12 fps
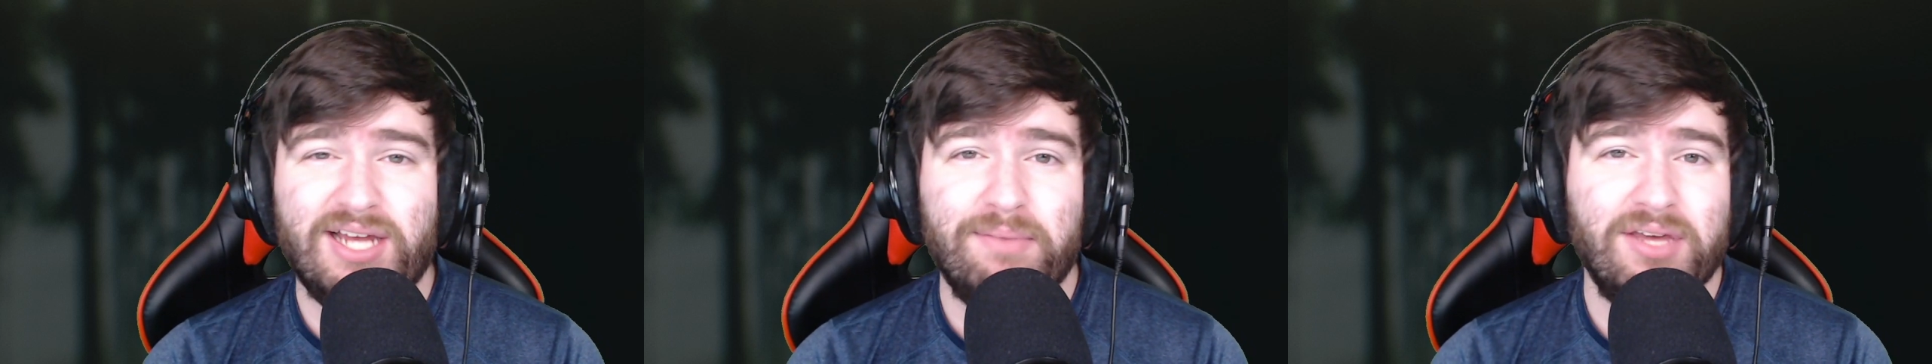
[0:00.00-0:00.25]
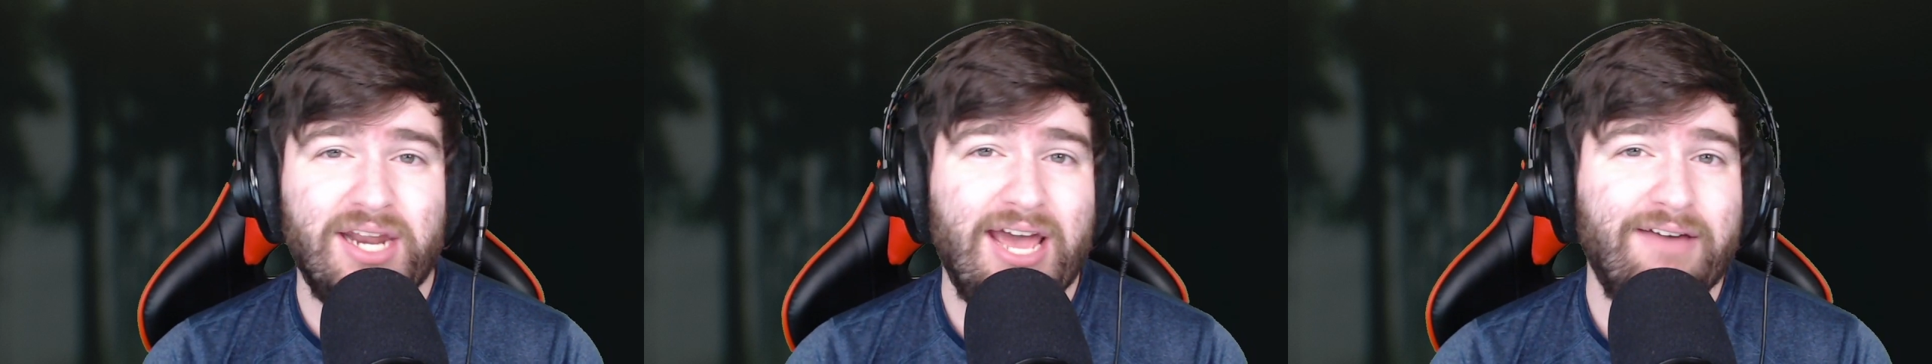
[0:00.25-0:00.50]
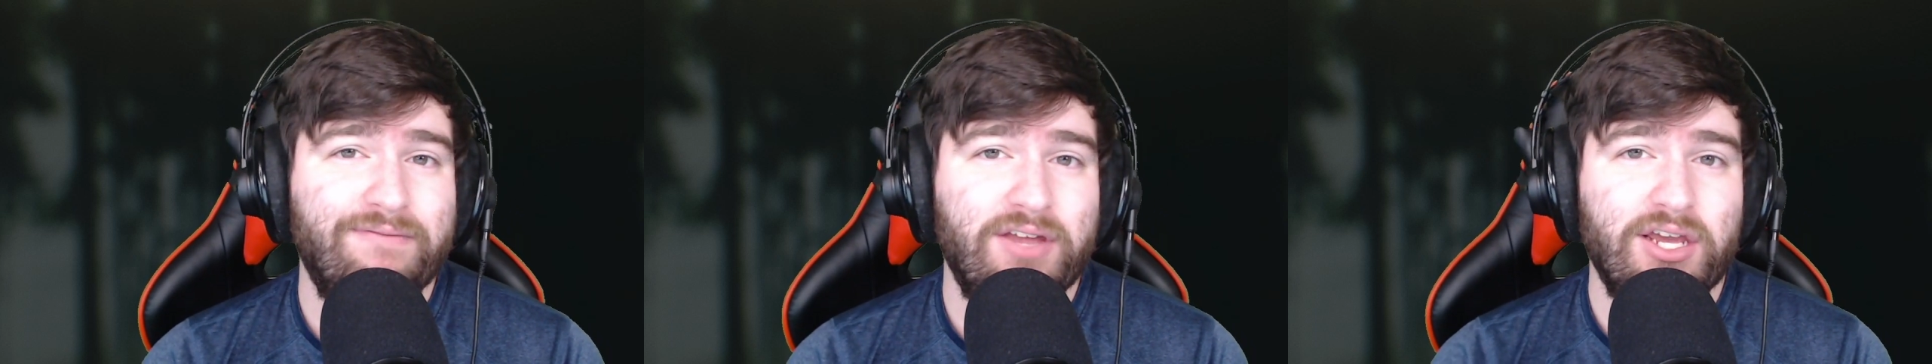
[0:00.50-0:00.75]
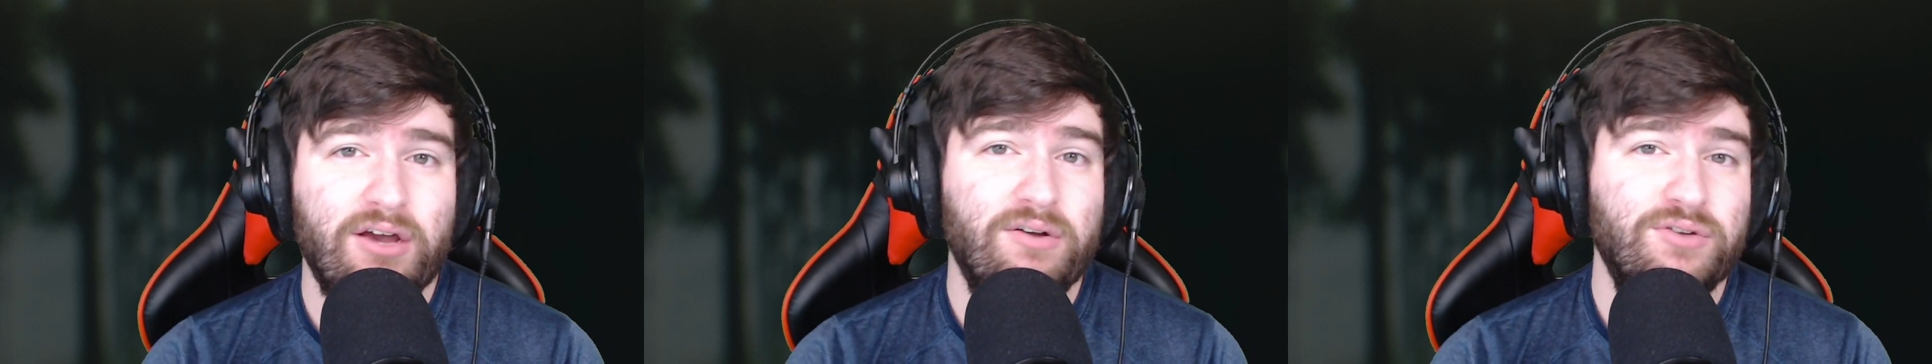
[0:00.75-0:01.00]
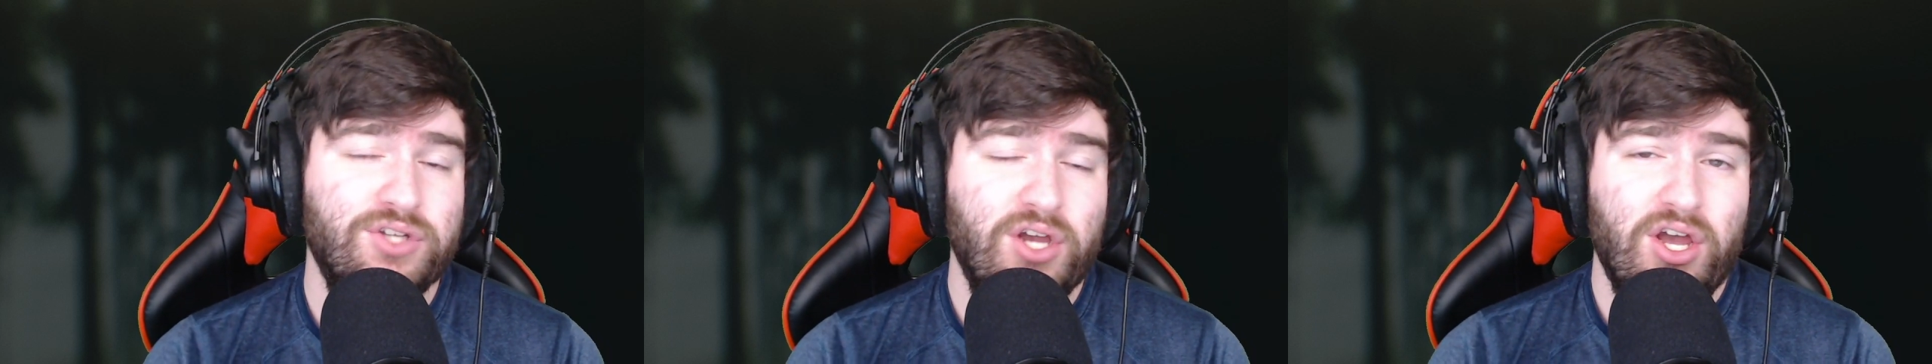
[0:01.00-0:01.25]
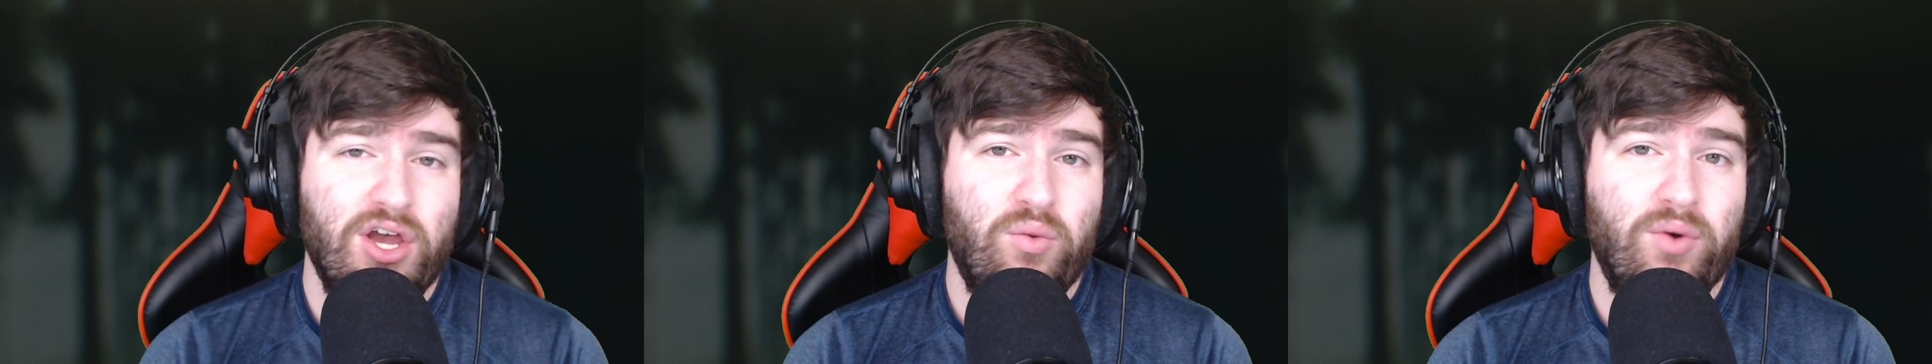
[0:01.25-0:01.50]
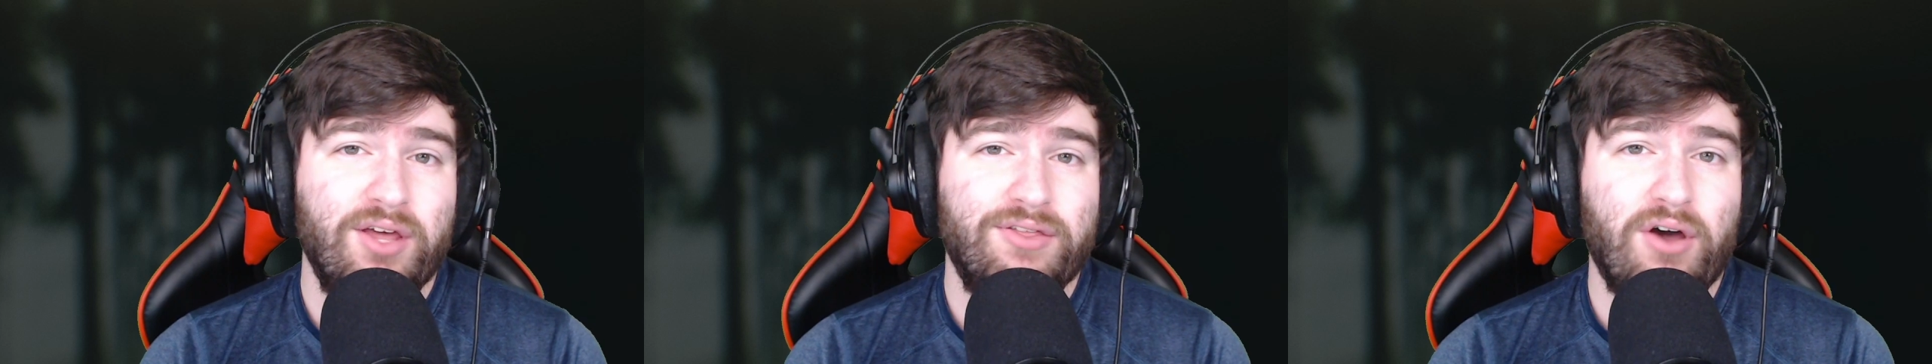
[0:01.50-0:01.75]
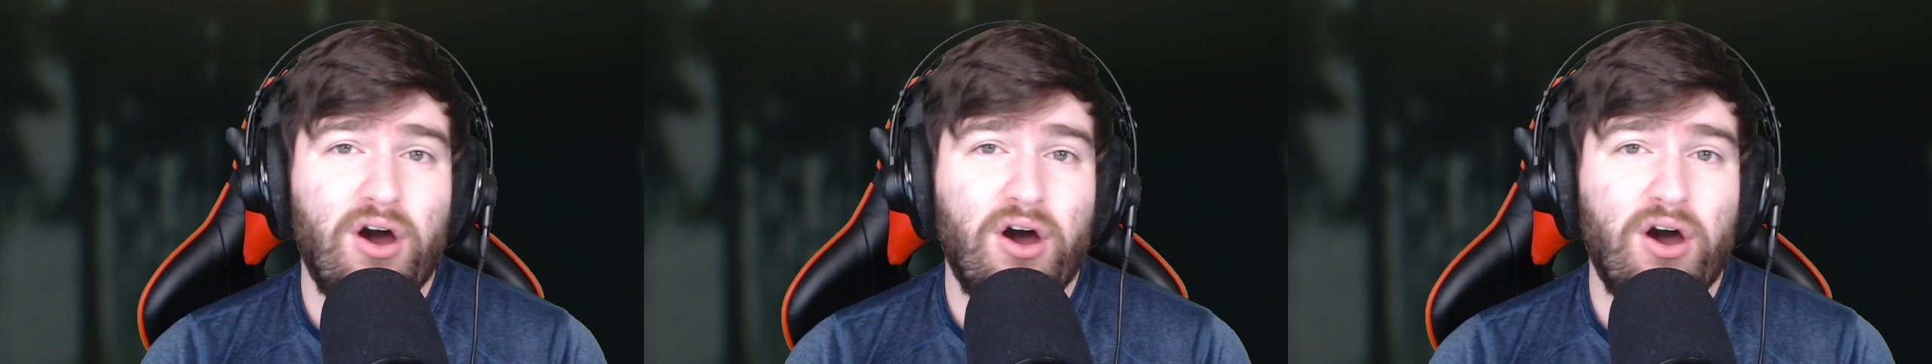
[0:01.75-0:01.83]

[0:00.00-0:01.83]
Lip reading: I'm going to have videos with